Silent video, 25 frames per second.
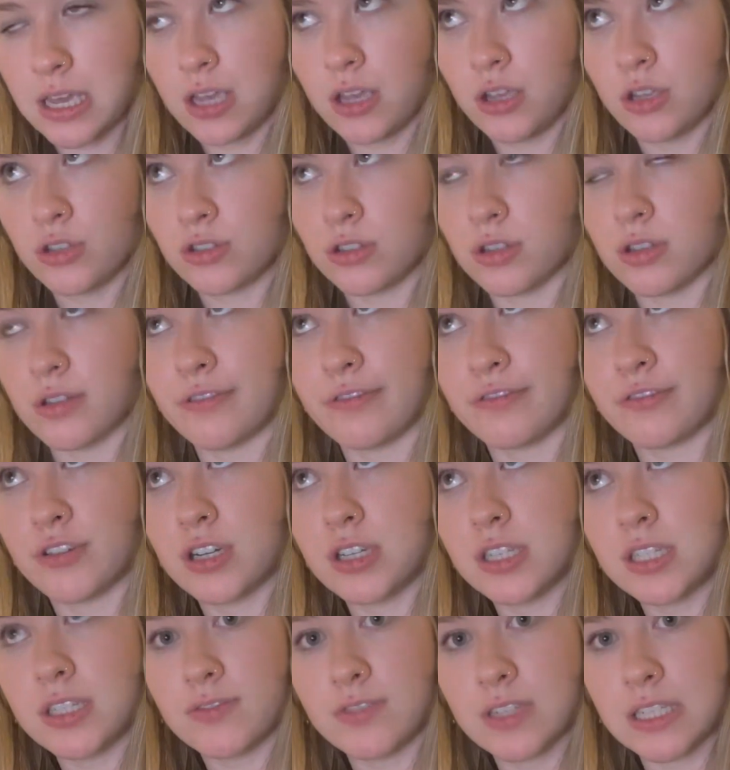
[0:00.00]
So the
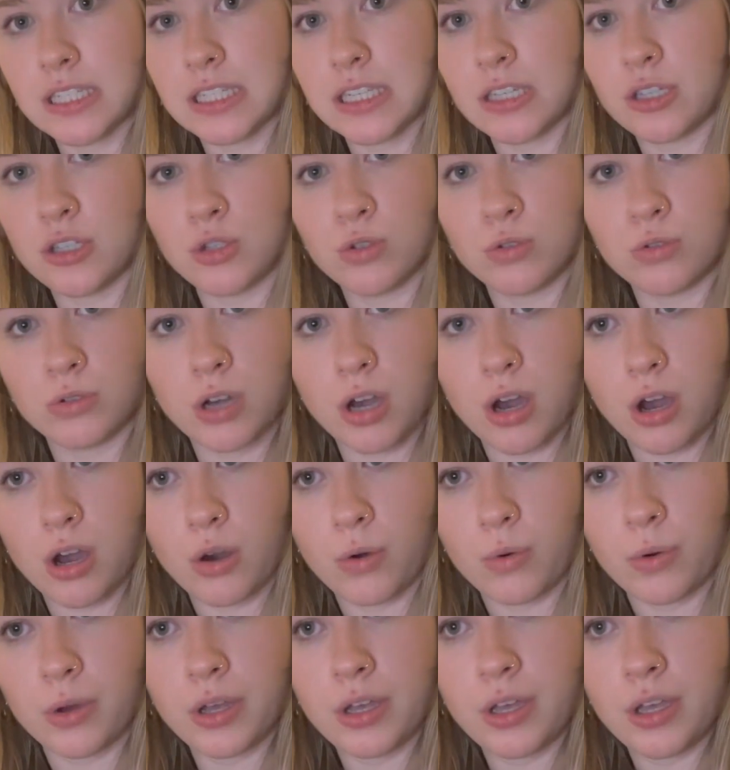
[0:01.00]
first visit, you
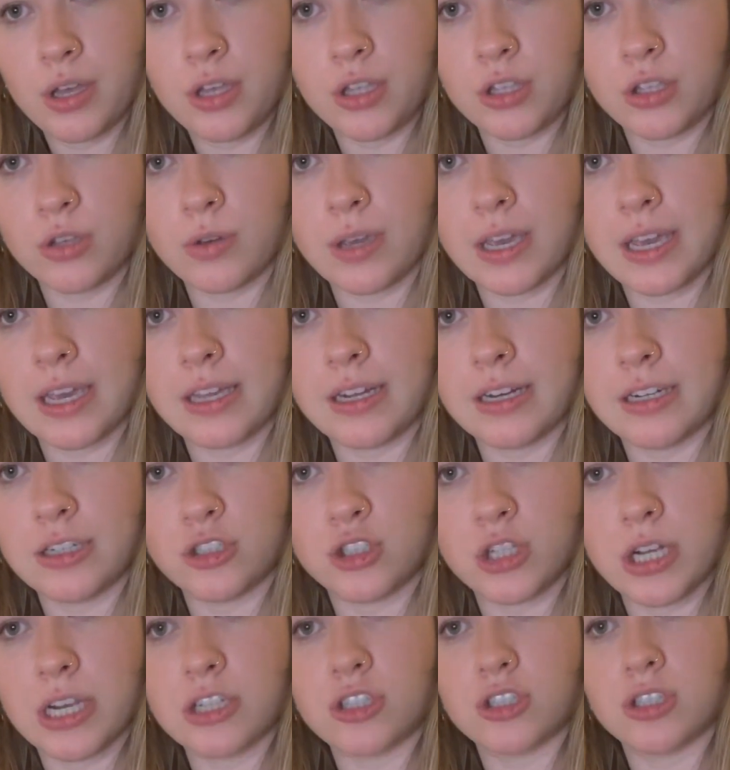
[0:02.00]
get an
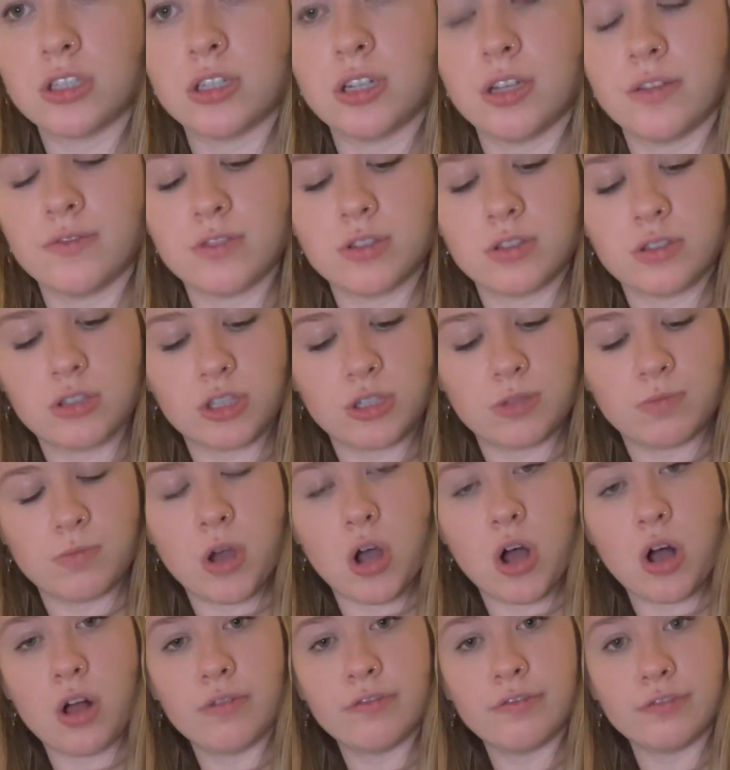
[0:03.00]
injection of
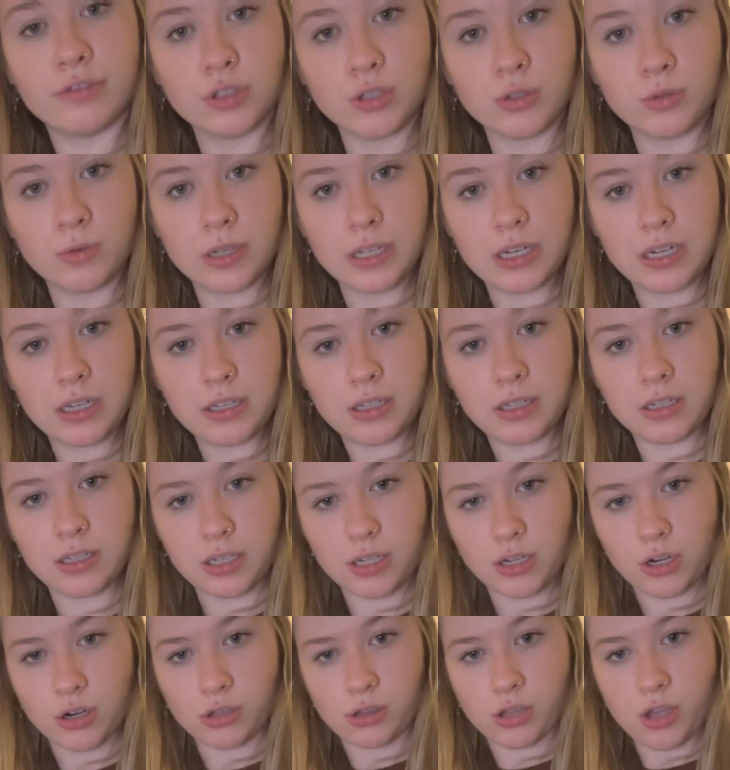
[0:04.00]
small fluid in
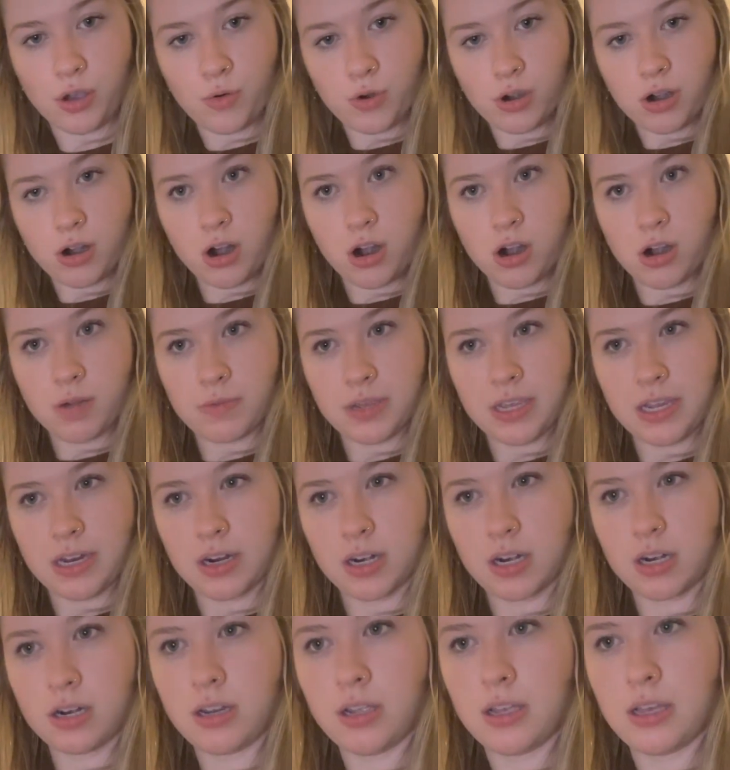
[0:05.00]
your lower arm
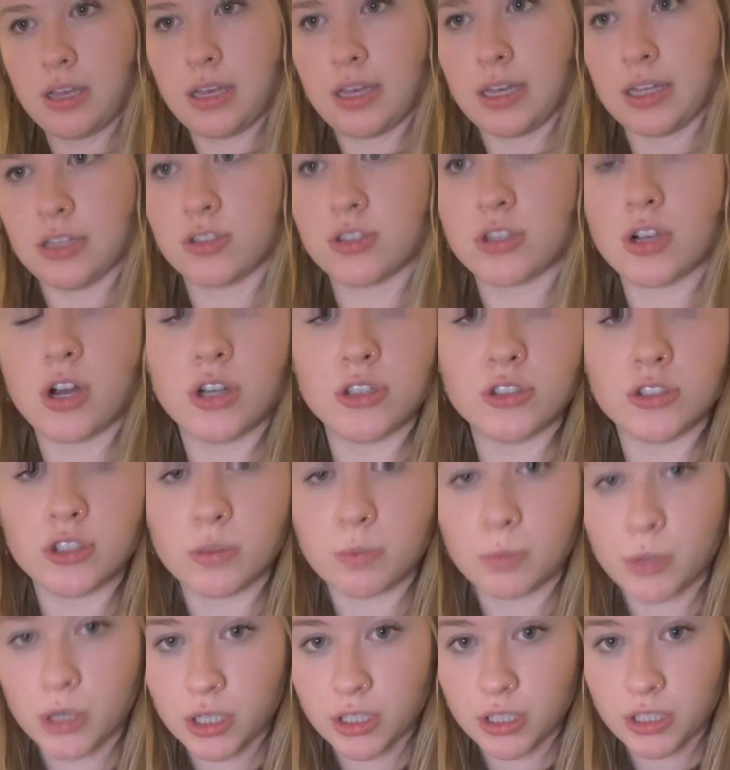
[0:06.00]
here. It's called
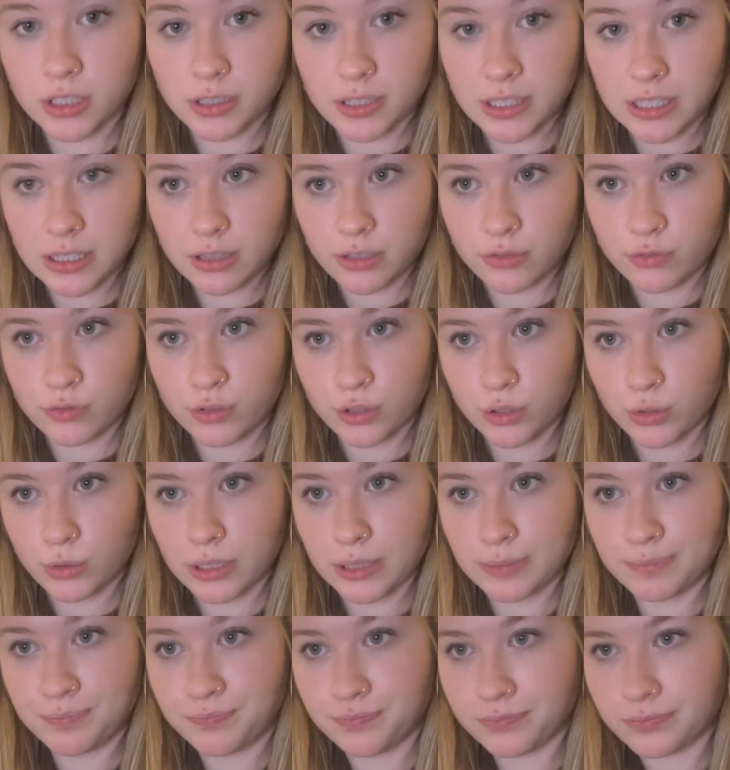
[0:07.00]
tuberculin, the
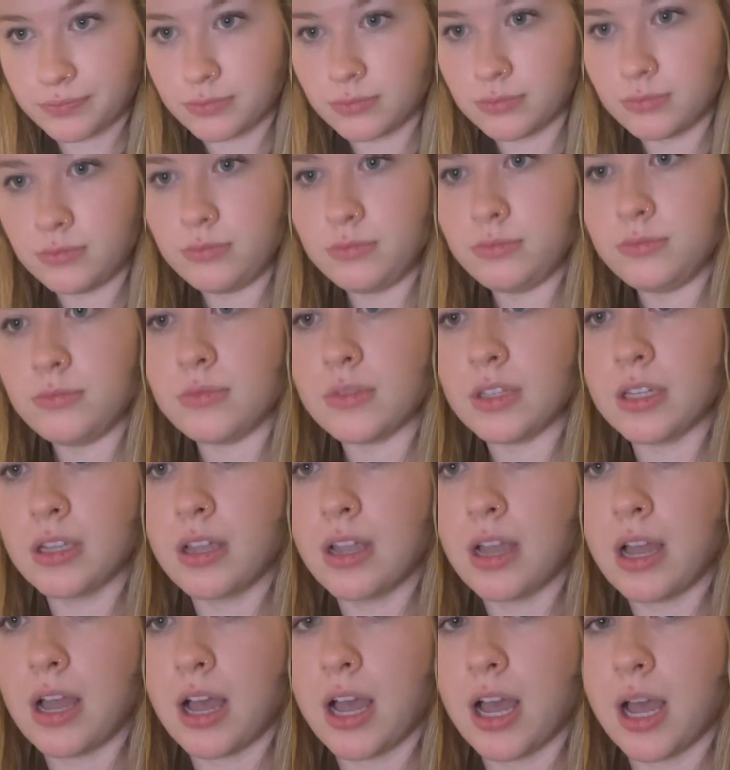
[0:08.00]
fluid.
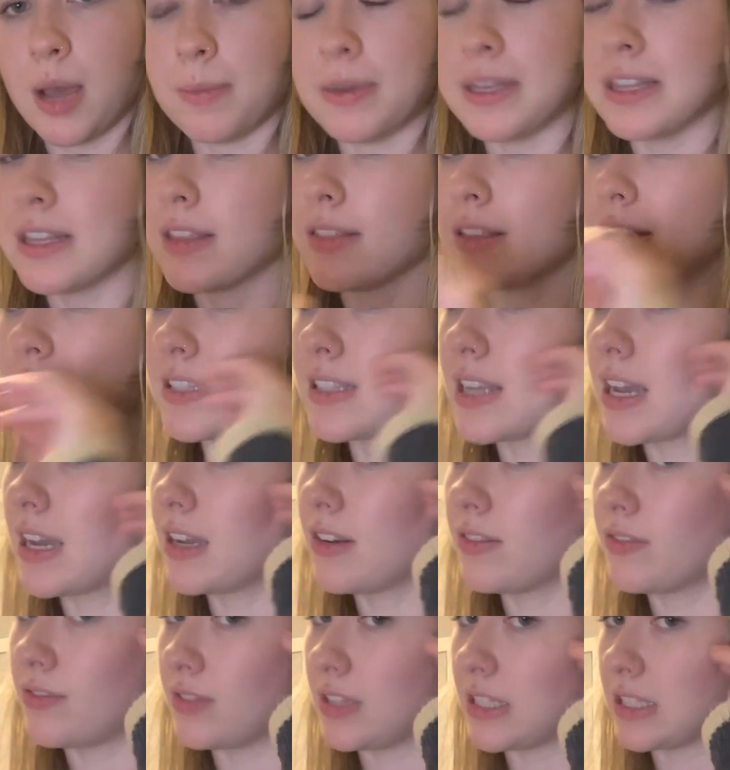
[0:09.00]
And then the
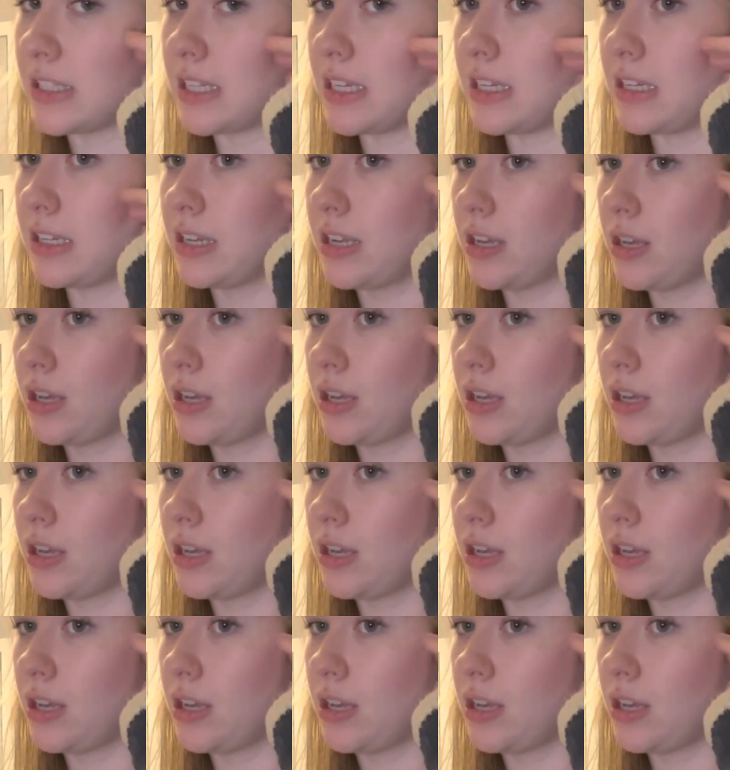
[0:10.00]
second visit